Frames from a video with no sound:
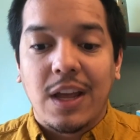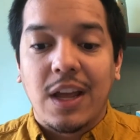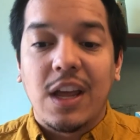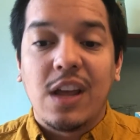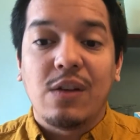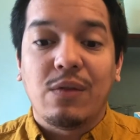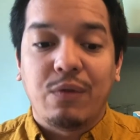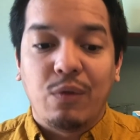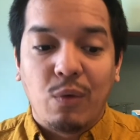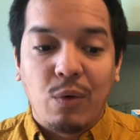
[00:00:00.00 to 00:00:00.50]

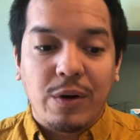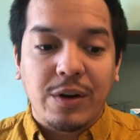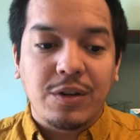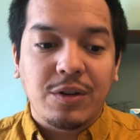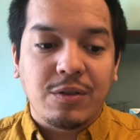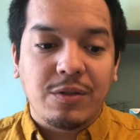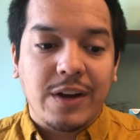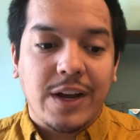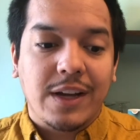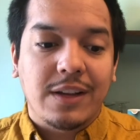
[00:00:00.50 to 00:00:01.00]
If worn
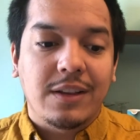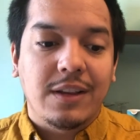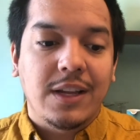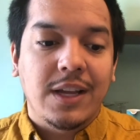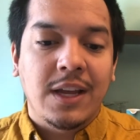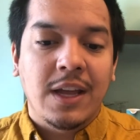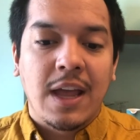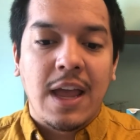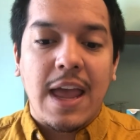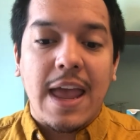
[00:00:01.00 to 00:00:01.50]

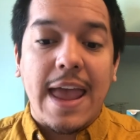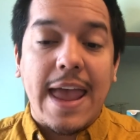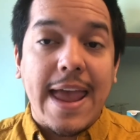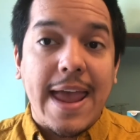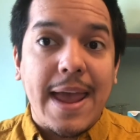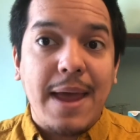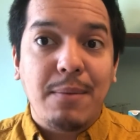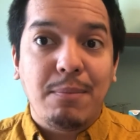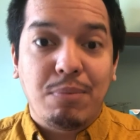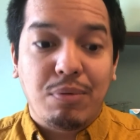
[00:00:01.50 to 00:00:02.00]
correctly
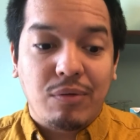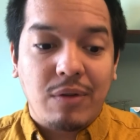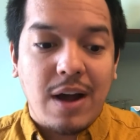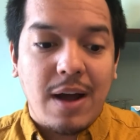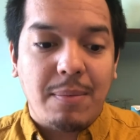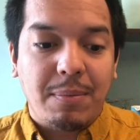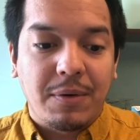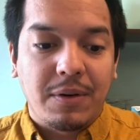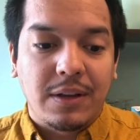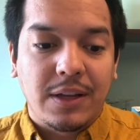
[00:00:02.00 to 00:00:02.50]
and
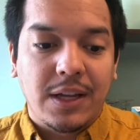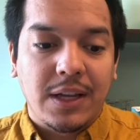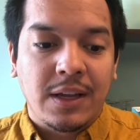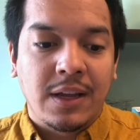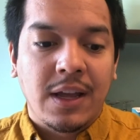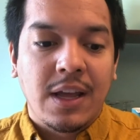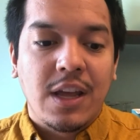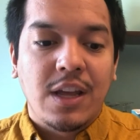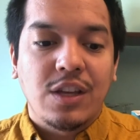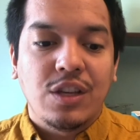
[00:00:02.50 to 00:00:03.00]
properly,
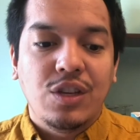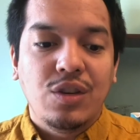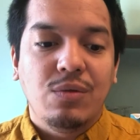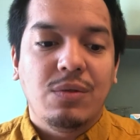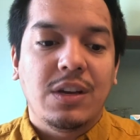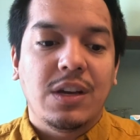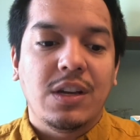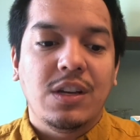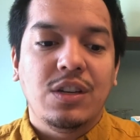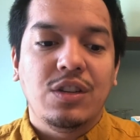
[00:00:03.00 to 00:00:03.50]
you
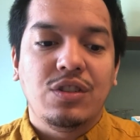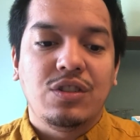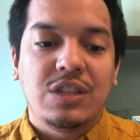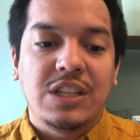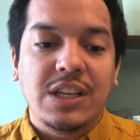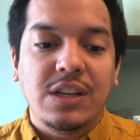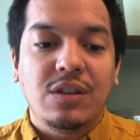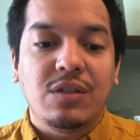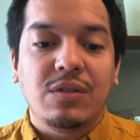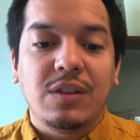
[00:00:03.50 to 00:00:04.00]
can
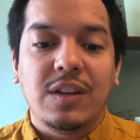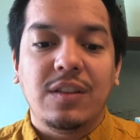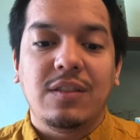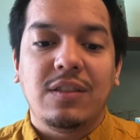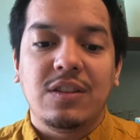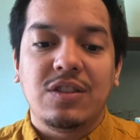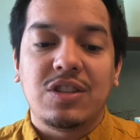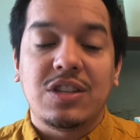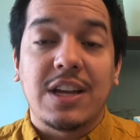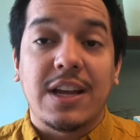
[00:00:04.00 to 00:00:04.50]
decrease
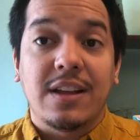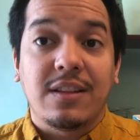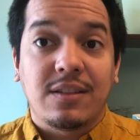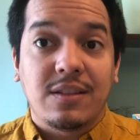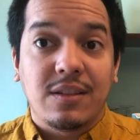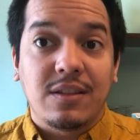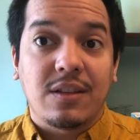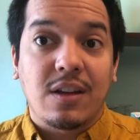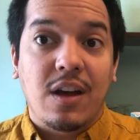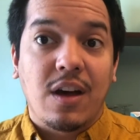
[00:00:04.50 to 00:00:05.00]
the
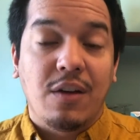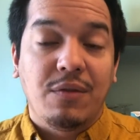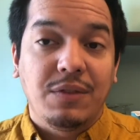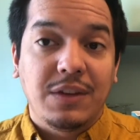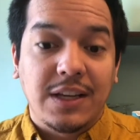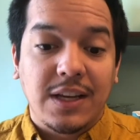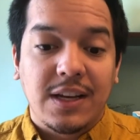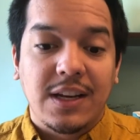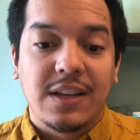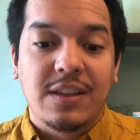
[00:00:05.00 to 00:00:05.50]
chances of
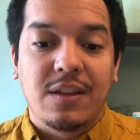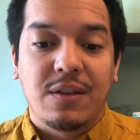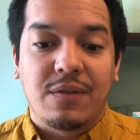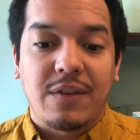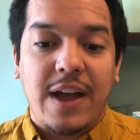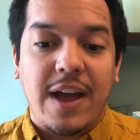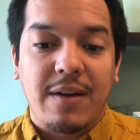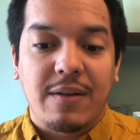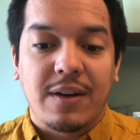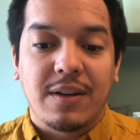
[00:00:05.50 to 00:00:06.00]
getting the
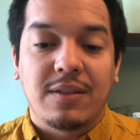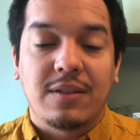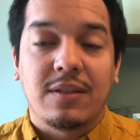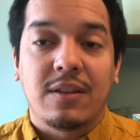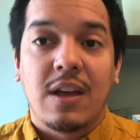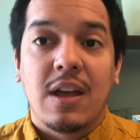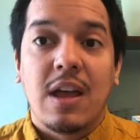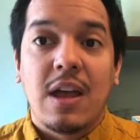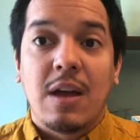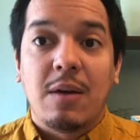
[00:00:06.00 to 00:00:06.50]
virus.
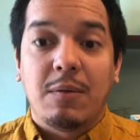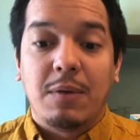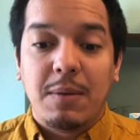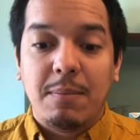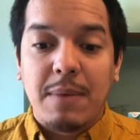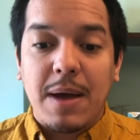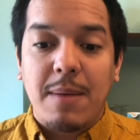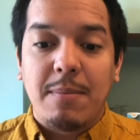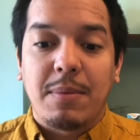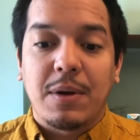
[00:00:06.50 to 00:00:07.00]

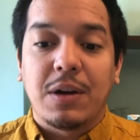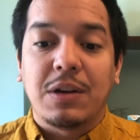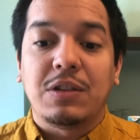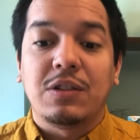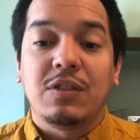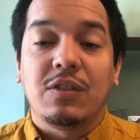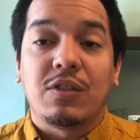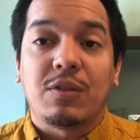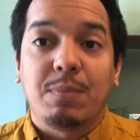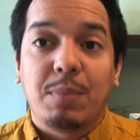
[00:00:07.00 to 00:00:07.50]
Remember,
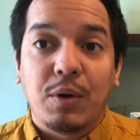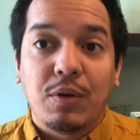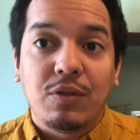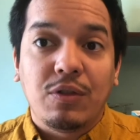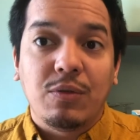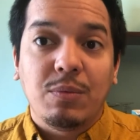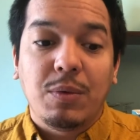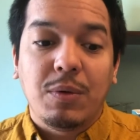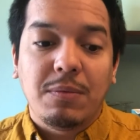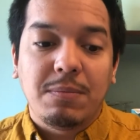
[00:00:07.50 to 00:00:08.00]

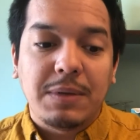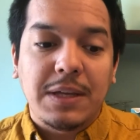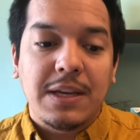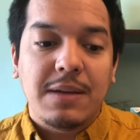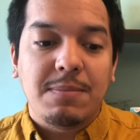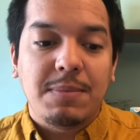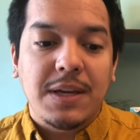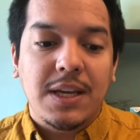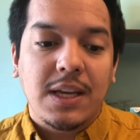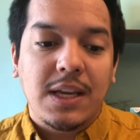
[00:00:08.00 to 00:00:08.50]
disposable
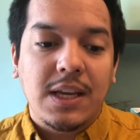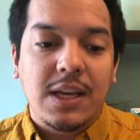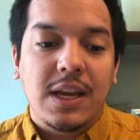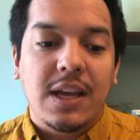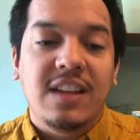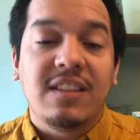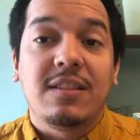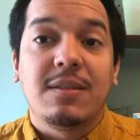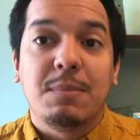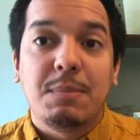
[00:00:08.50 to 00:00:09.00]
PPE
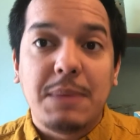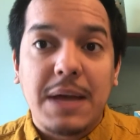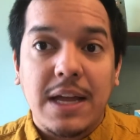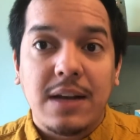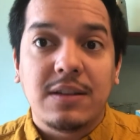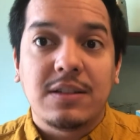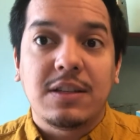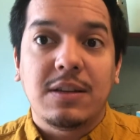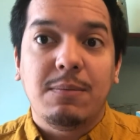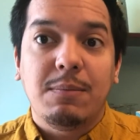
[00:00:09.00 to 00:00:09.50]
is
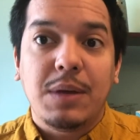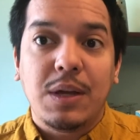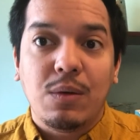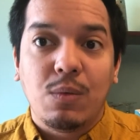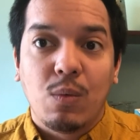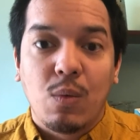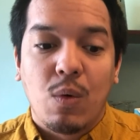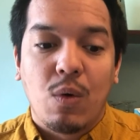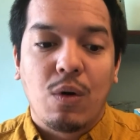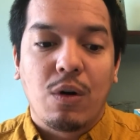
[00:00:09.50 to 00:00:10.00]
meant to be
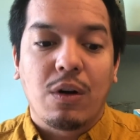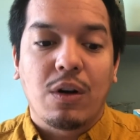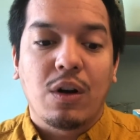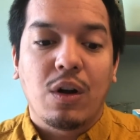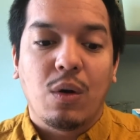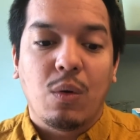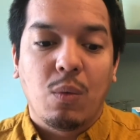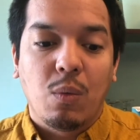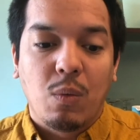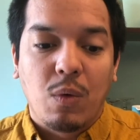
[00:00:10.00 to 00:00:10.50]
worn
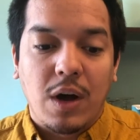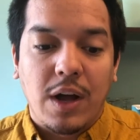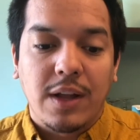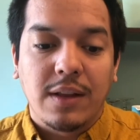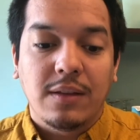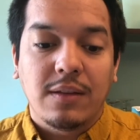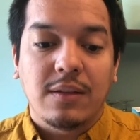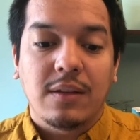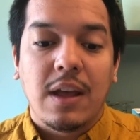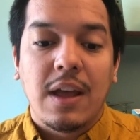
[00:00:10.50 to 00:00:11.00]

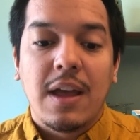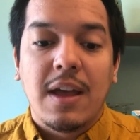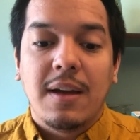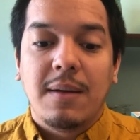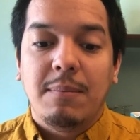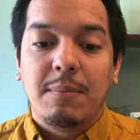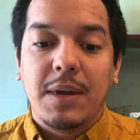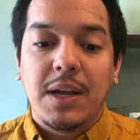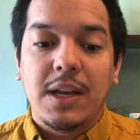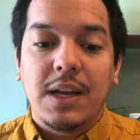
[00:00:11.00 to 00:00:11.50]
once,
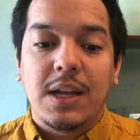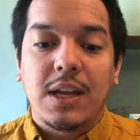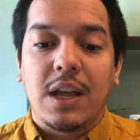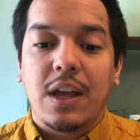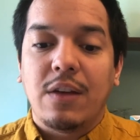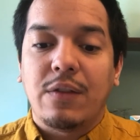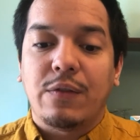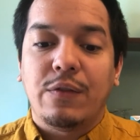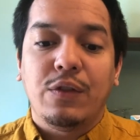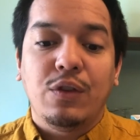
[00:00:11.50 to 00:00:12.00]
meaning
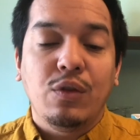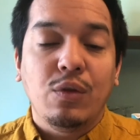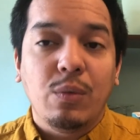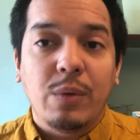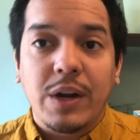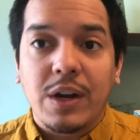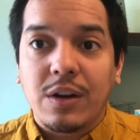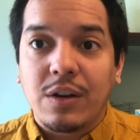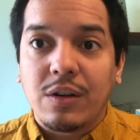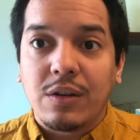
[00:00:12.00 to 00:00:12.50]
if you
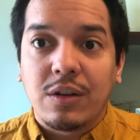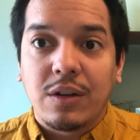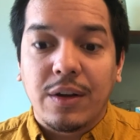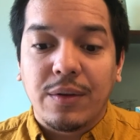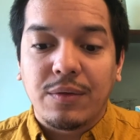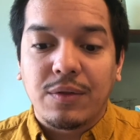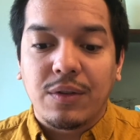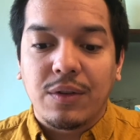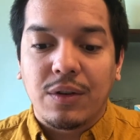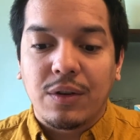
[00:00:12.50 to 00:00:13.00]
wear your
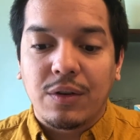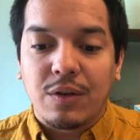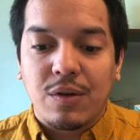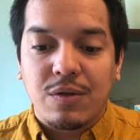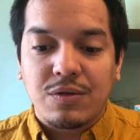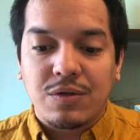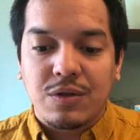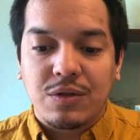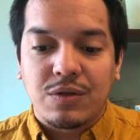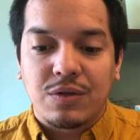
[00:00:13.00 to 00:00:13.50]
gloves to the
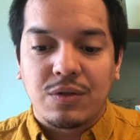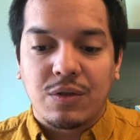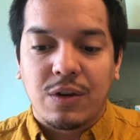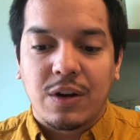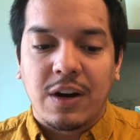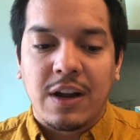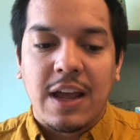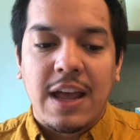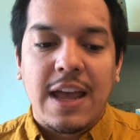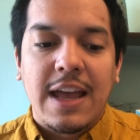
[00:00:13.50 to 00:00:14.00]
grocery
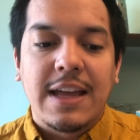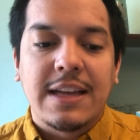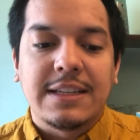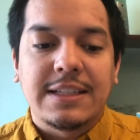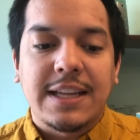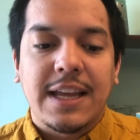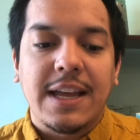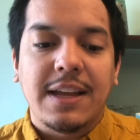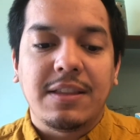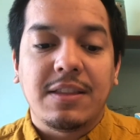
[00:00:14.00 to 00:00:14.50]
store,
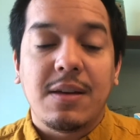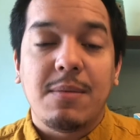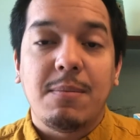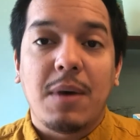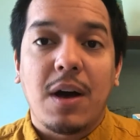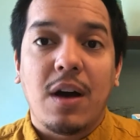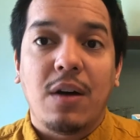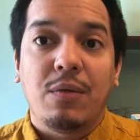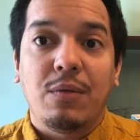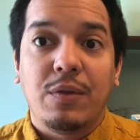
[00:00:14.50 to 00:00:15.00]
take them
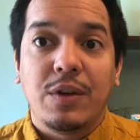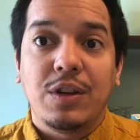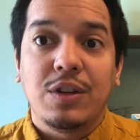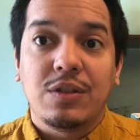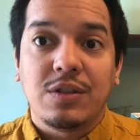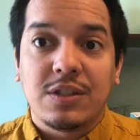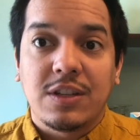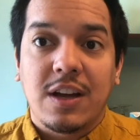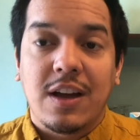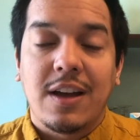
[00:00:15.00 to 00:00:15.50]
off when you're
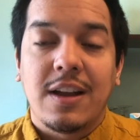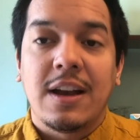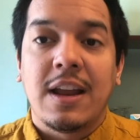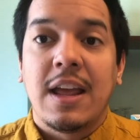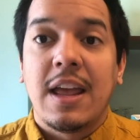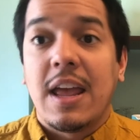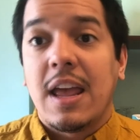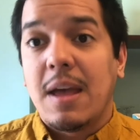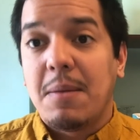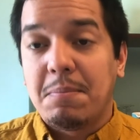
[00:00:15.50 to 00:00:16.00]
done
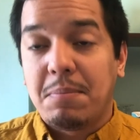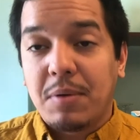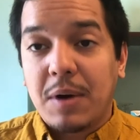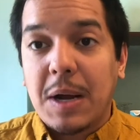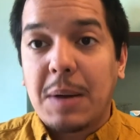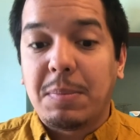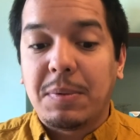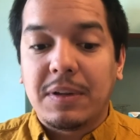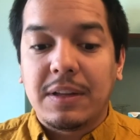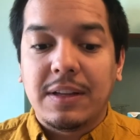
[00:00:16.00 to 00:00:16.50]
and
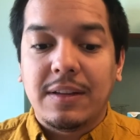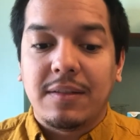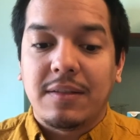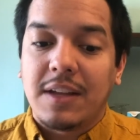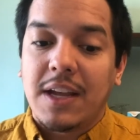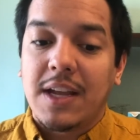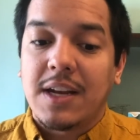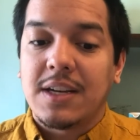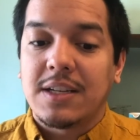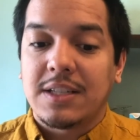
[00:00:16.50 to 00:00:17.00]
properly
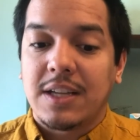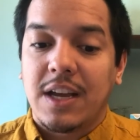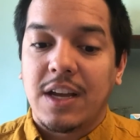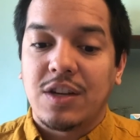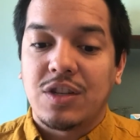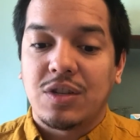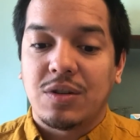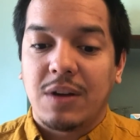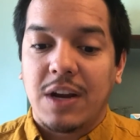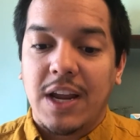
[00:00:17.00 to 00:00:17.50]

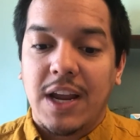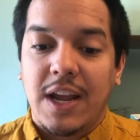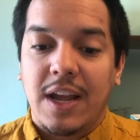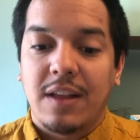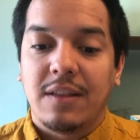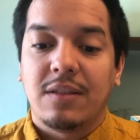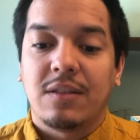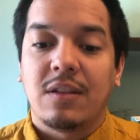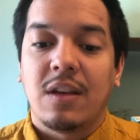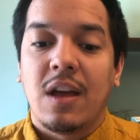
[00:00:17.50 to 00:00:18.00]
sanitize your
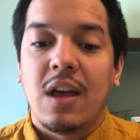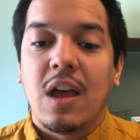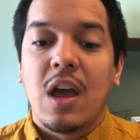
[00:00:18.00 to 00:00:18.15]
hands.